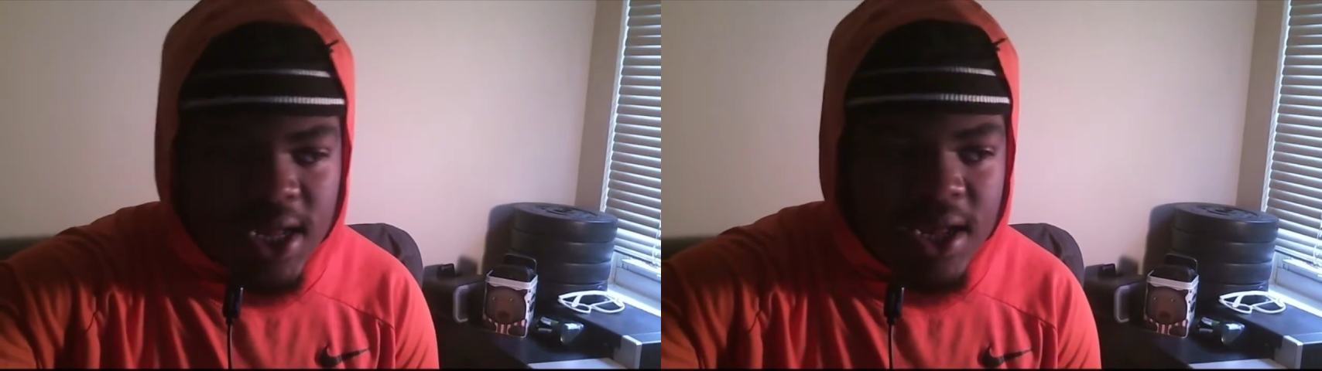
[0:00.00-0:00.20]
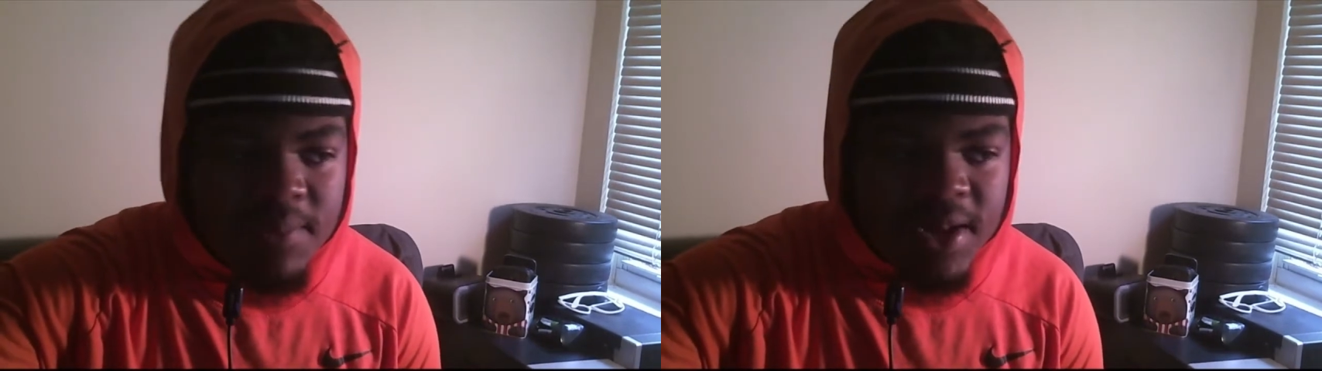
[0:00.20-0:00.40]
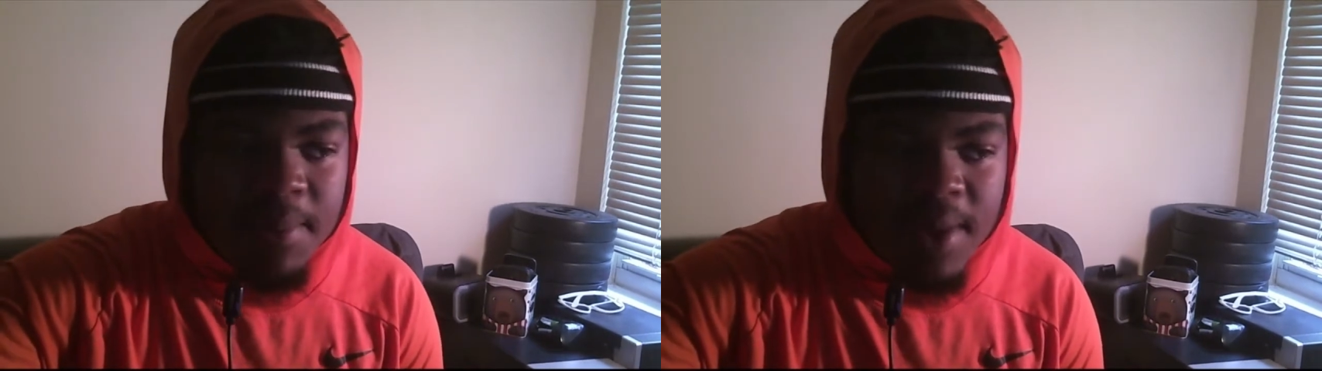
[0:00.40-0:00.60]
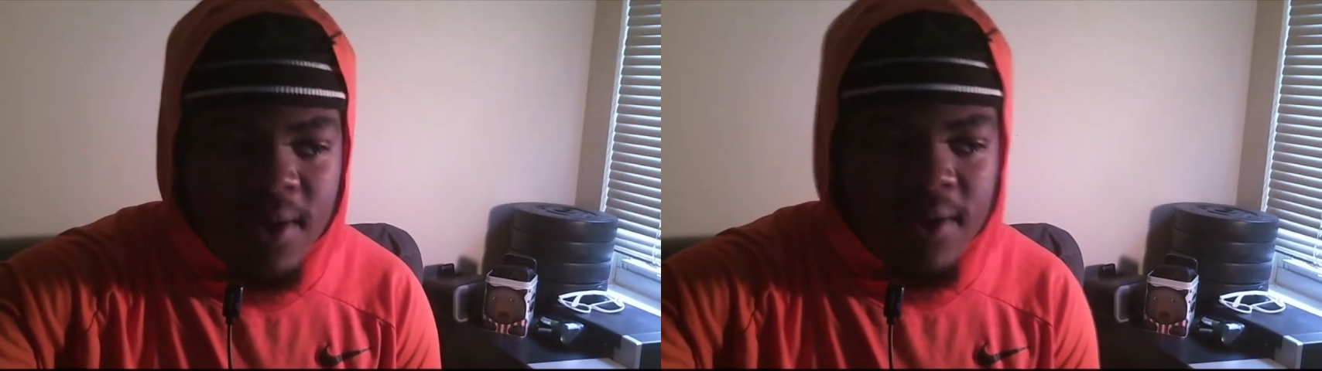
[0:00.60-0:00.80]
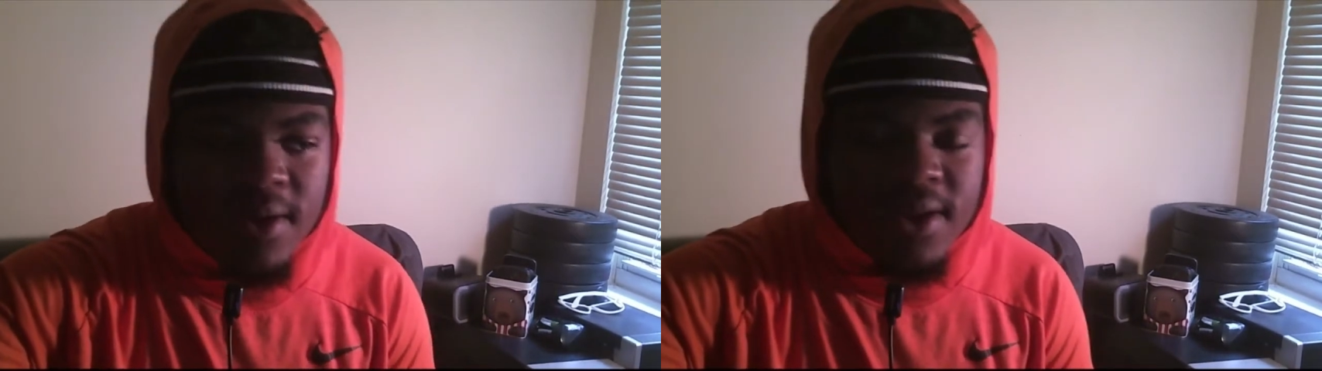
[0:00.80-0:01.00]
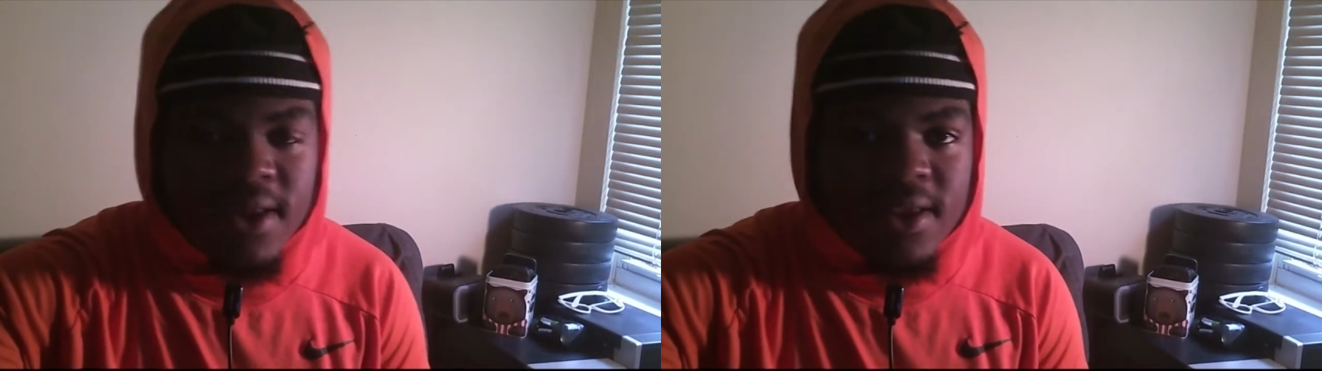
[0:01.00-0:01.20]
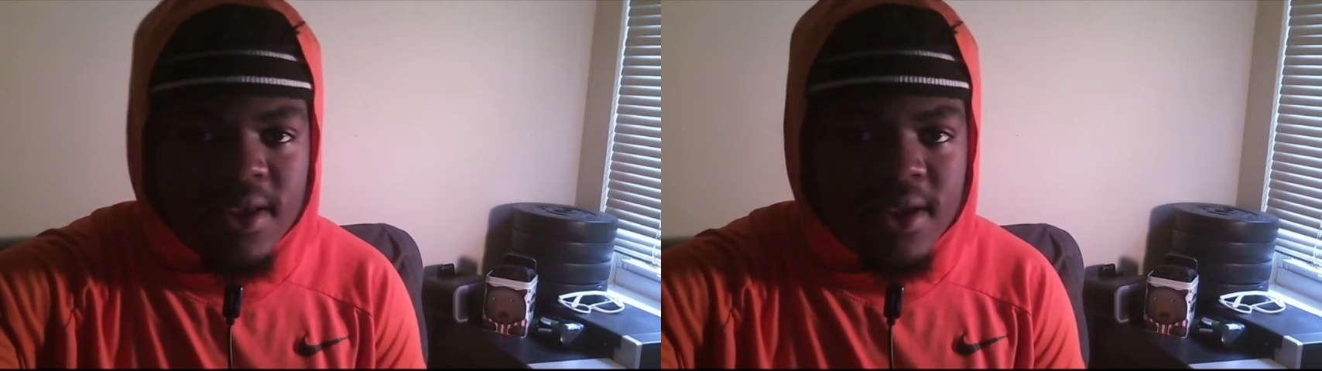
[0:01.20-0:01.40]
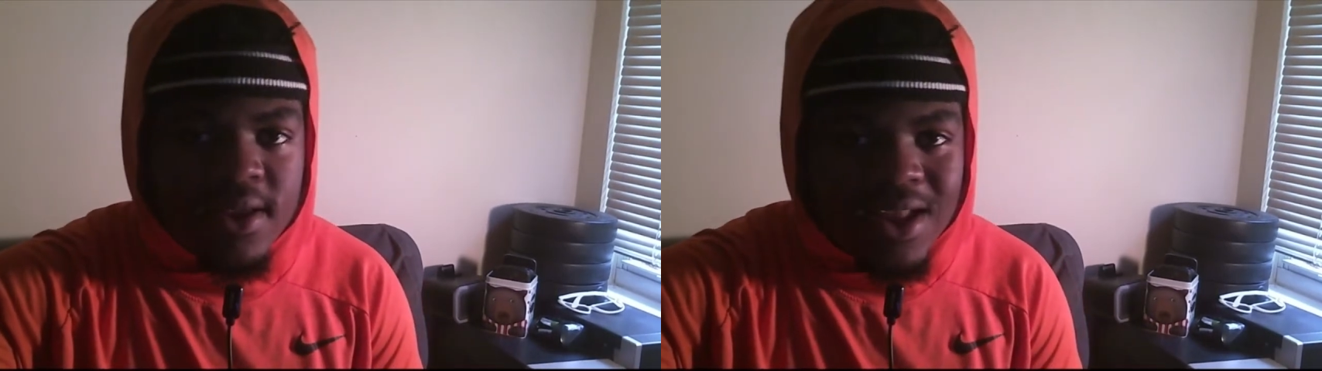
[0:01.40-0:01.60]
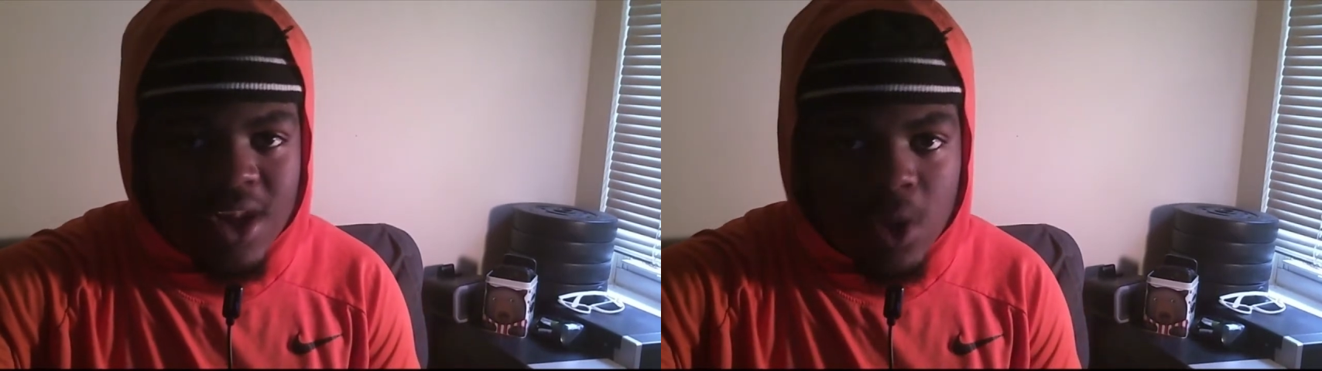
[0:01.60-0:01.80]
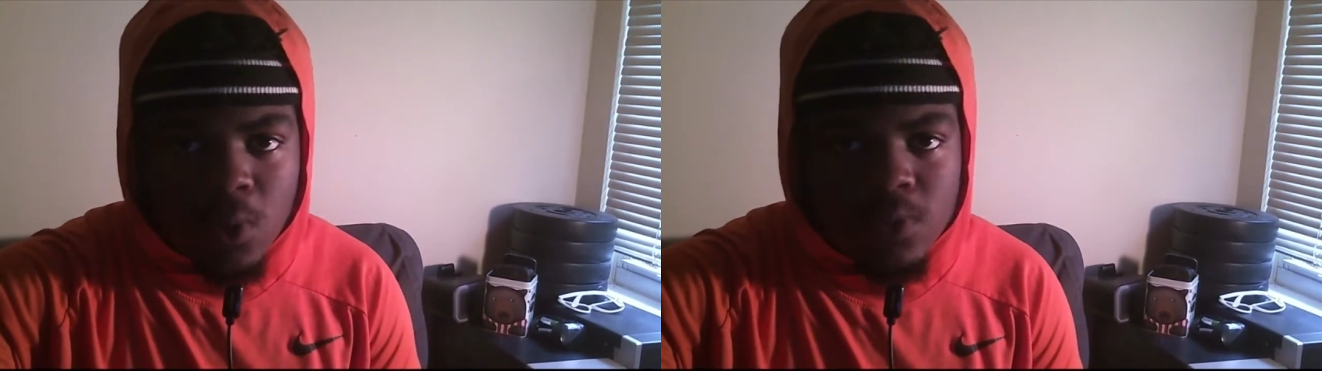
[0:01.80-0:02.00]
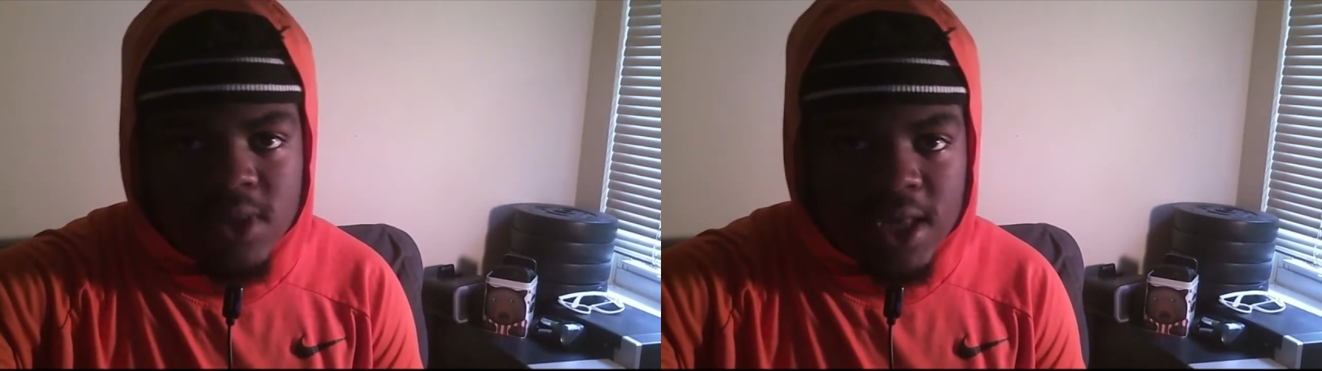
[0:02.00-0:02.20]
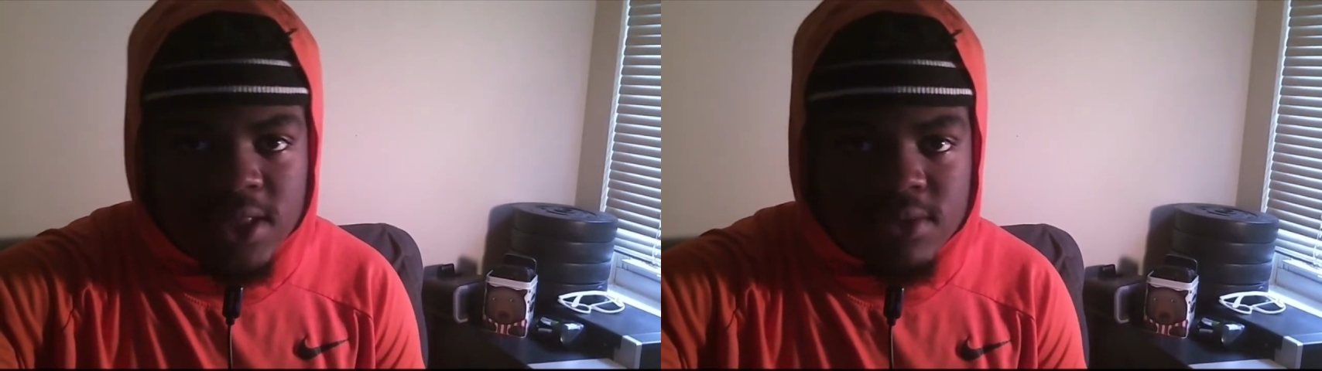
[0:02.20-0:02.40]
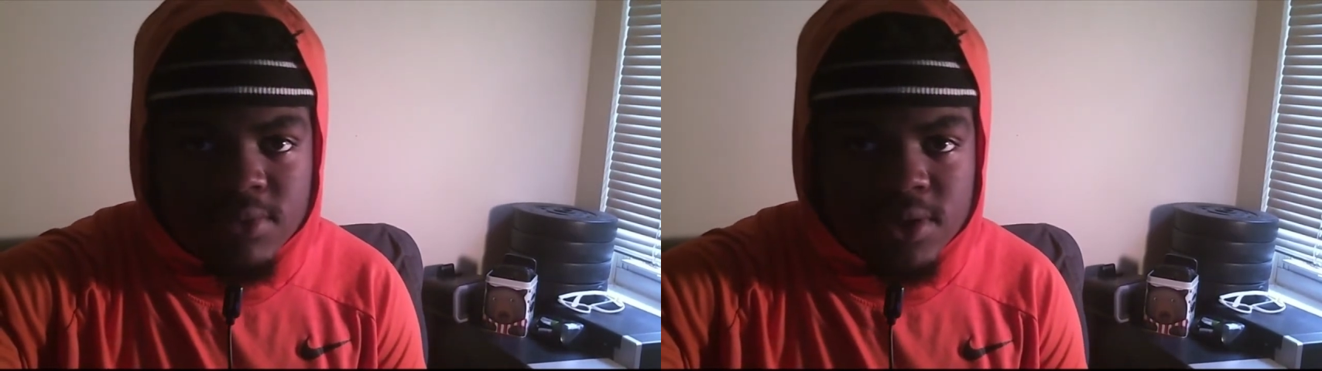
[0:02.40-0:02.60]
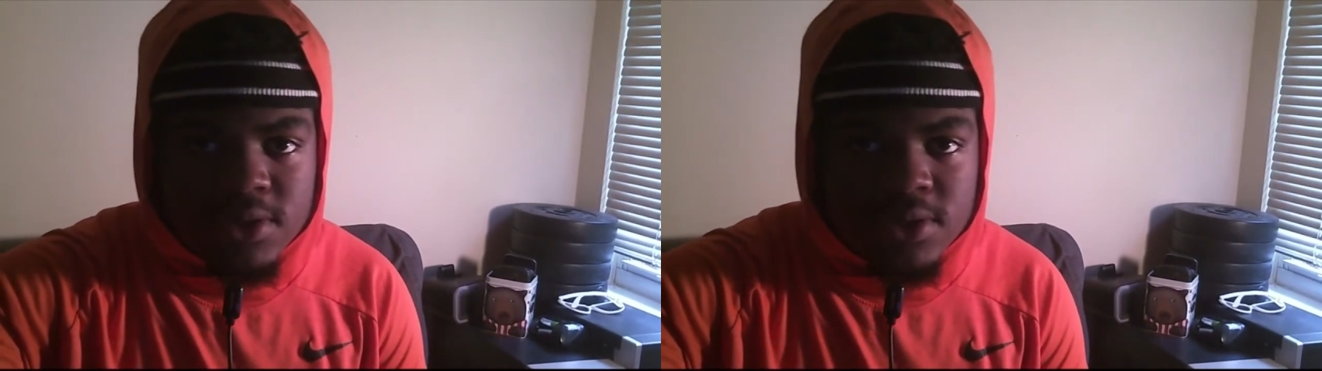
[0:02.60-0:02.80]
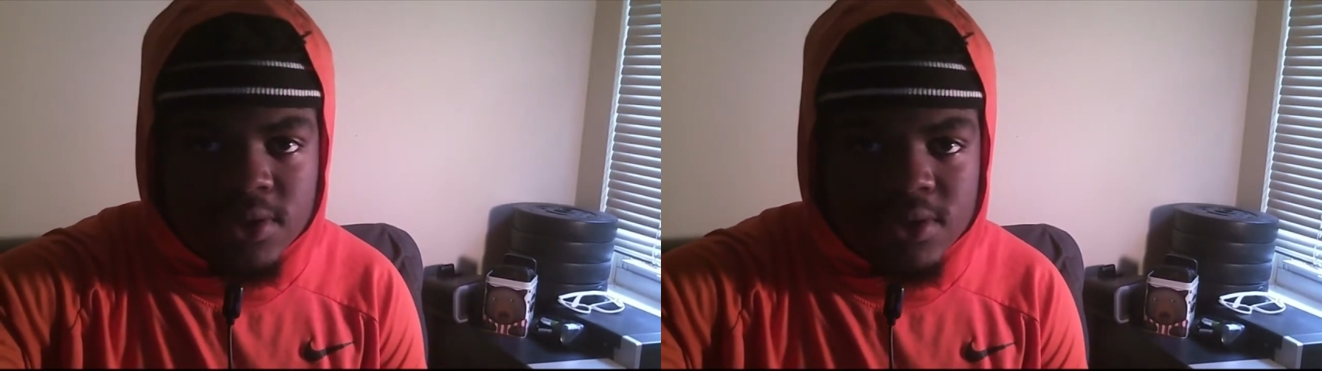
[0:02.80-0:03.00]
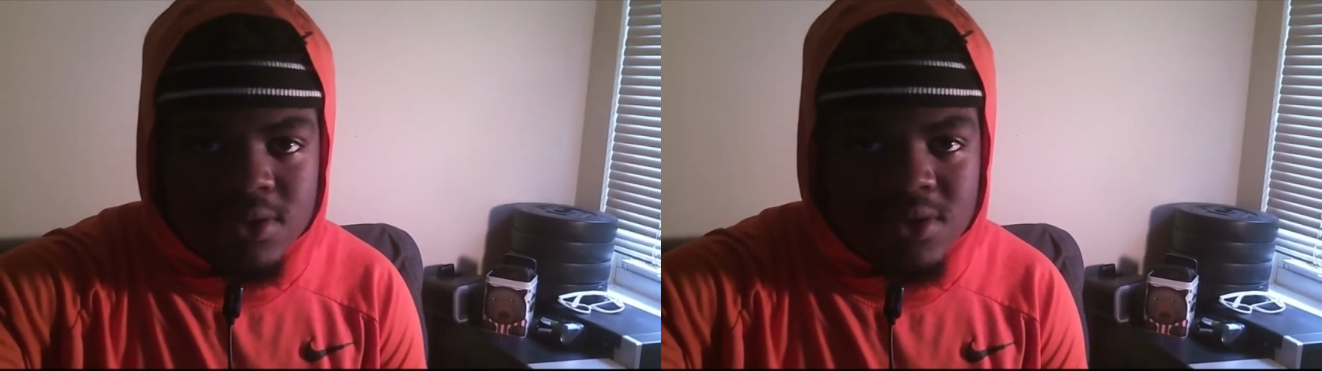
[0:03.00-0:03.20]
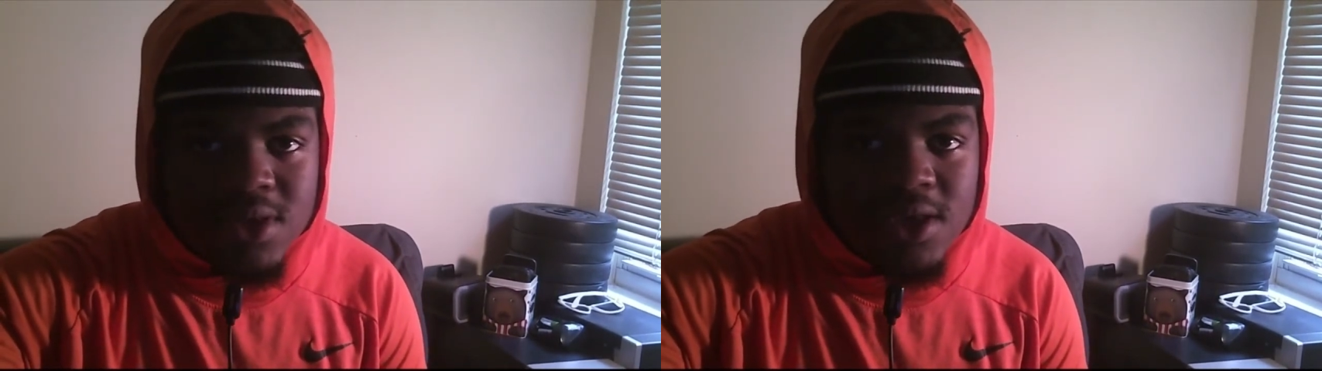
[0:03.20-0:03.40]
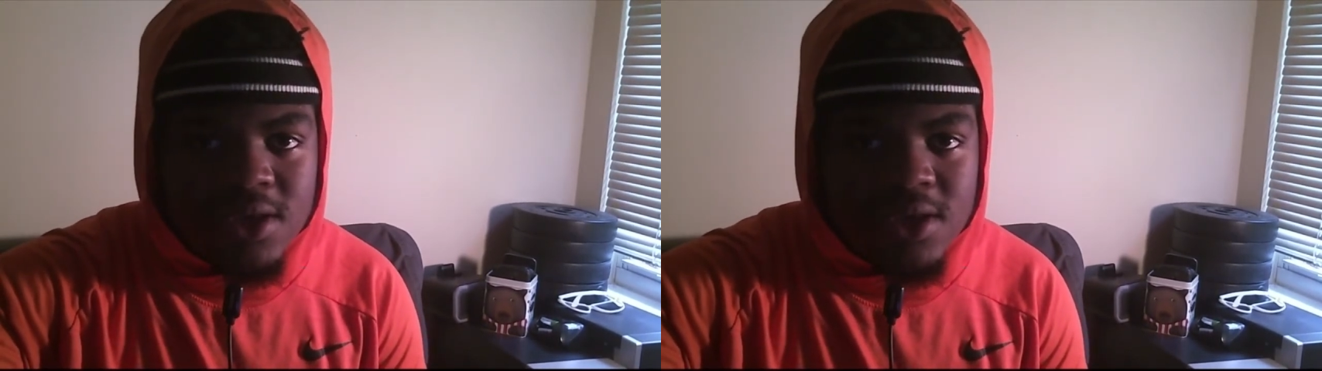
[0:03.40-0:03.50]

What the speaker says: But I'm out. Got the hoes texting me. Sight.